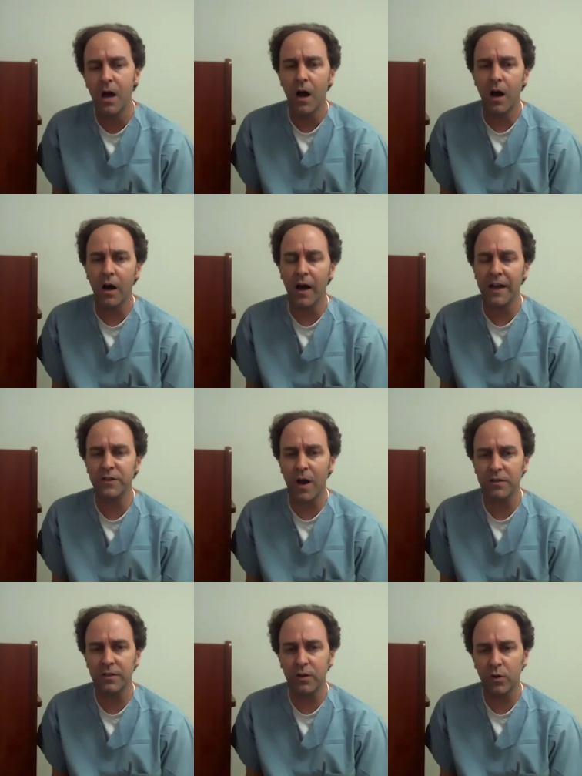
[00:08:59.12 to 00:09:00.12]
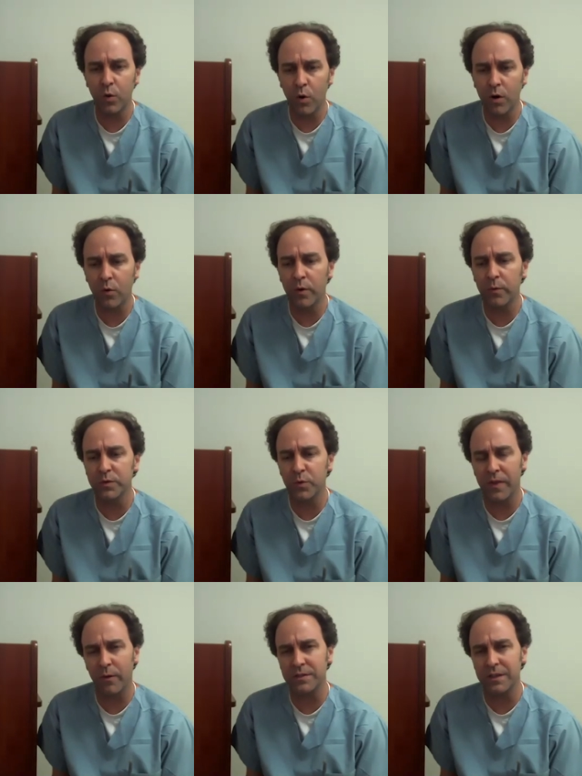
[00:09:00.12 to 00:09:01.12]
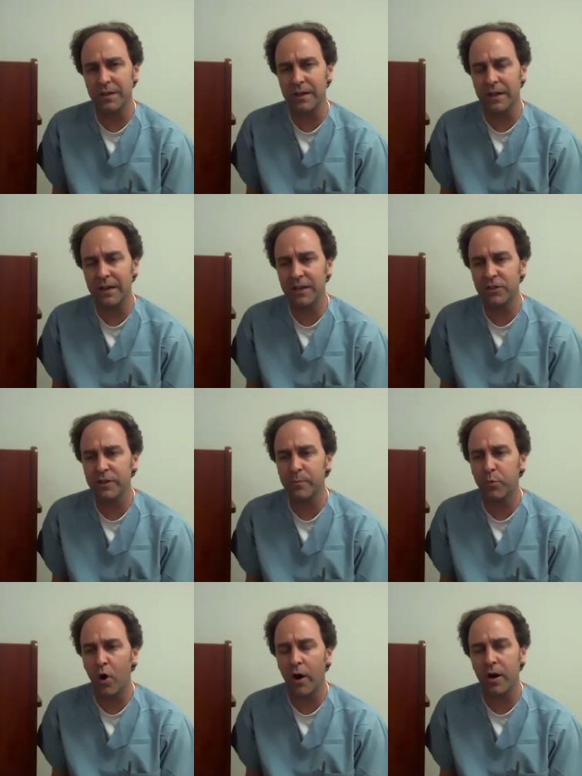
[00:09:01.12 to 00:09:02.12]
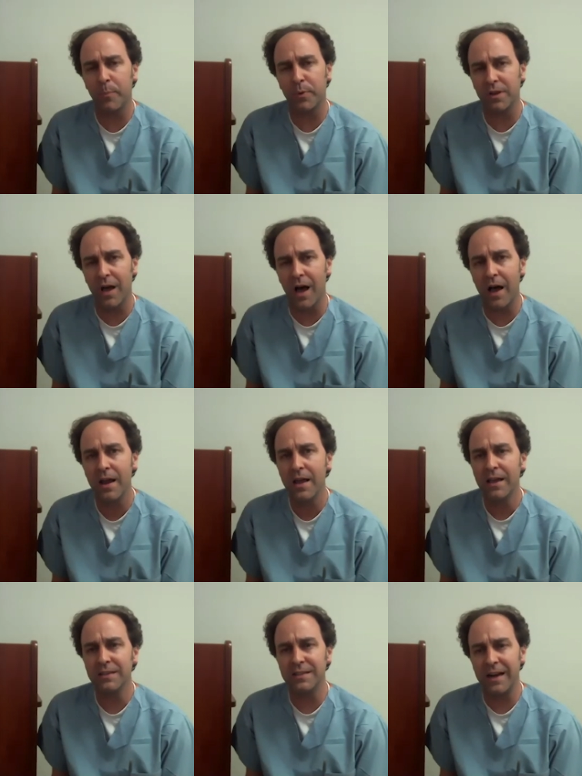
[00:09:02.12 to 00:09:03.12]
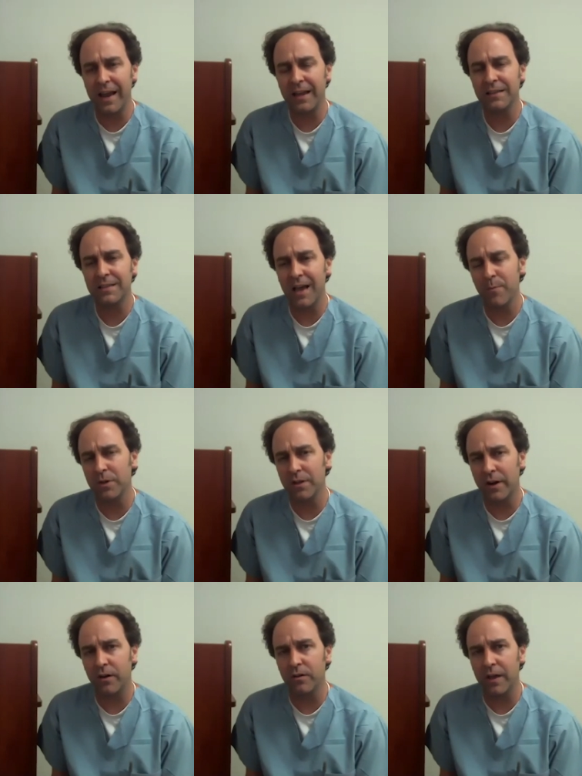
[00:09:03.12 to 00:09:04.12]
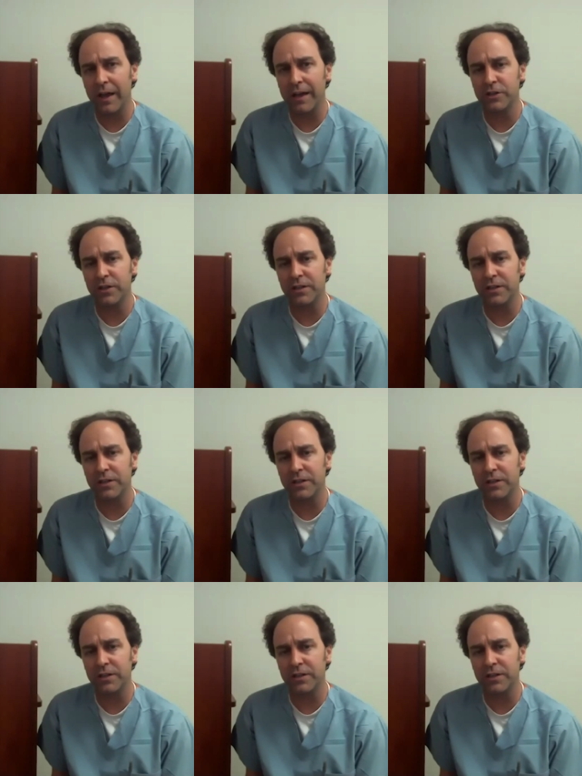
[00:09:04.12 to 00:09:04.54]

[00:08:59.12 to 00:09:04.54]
Uh, hydroxychloroquine was one that was initially brought up a lot as an anti-malarial agent